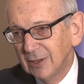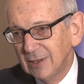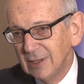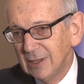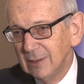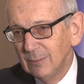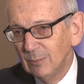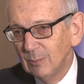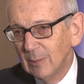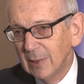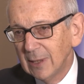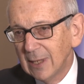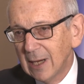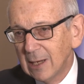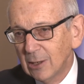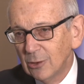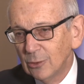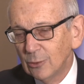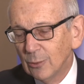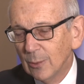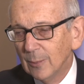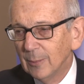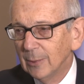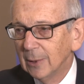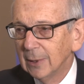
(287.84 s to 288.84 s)
team
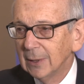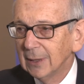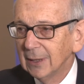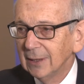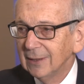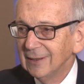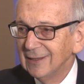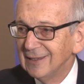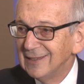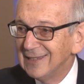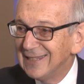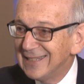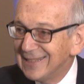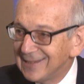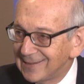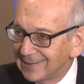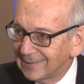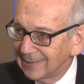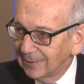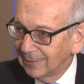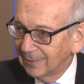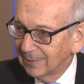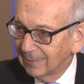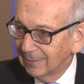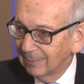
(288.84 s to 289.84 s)
now
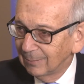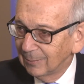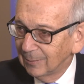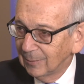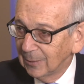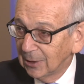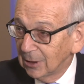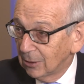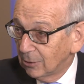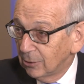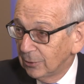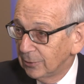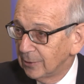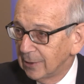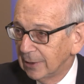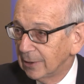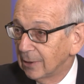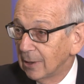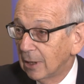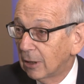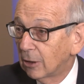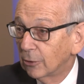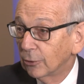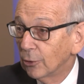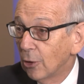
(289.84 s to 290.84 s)
needs it,
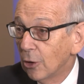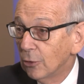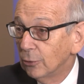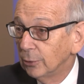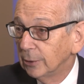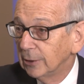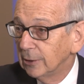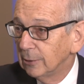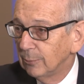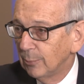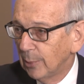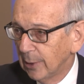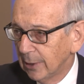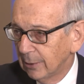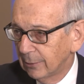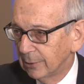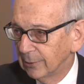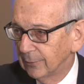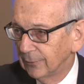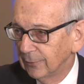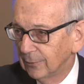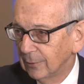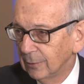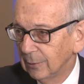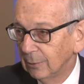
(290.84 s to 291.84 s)
including our own in
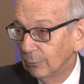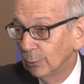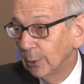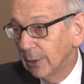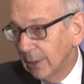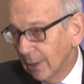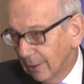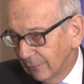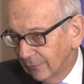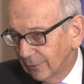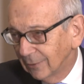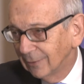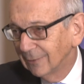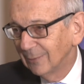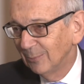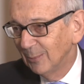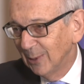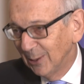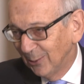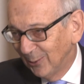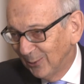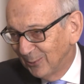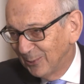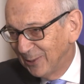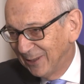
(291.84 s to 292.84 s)
Paris. We have it,
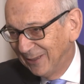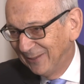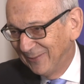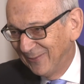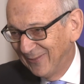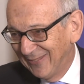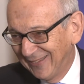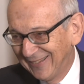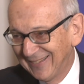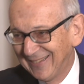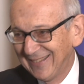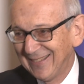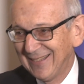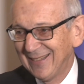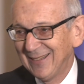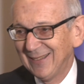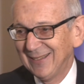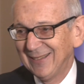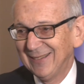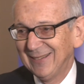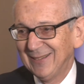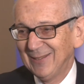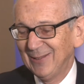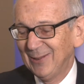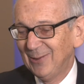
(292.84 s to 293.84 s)
by the way.
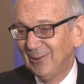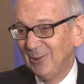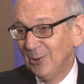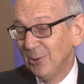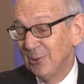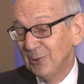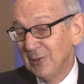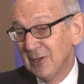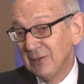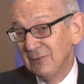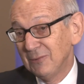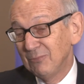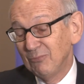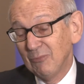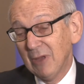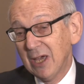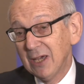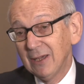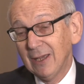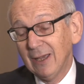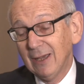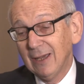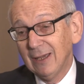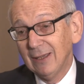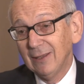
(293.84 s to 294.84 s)
So that
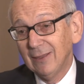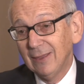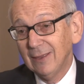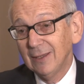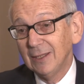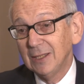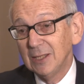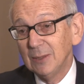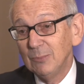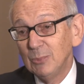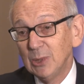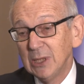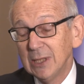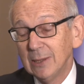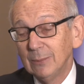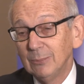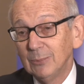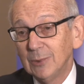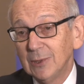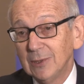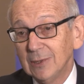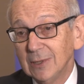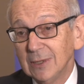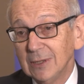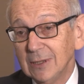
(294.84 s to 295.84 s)
I, I, think
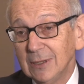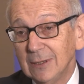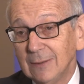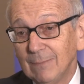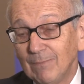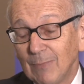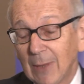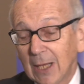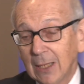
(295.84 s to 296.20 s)
EBMT,